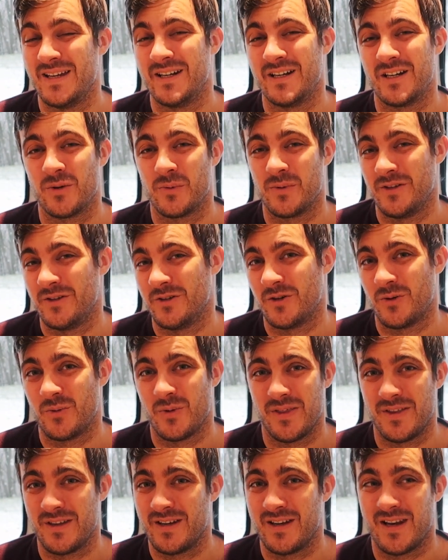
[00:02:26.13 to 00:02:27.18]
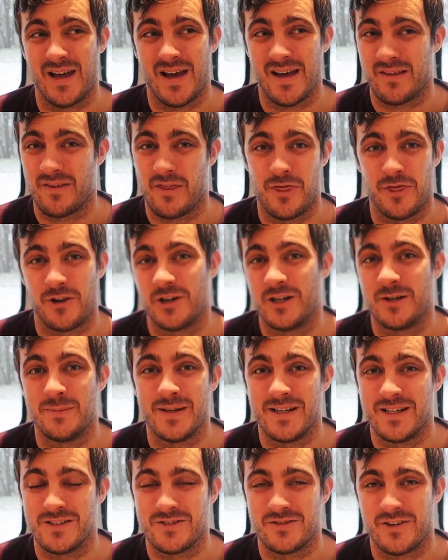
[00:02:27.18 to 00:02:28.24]
hear it when you're within like 3
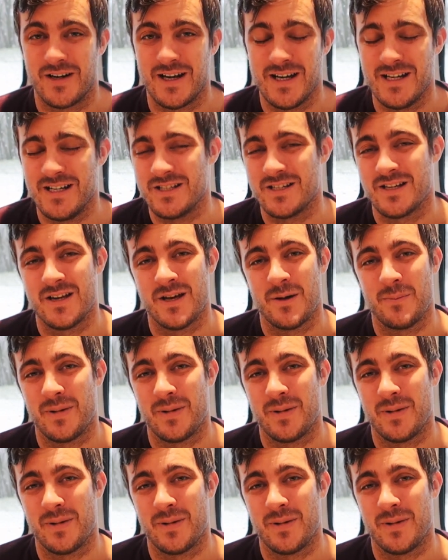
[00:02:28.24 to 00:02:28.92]
meters range,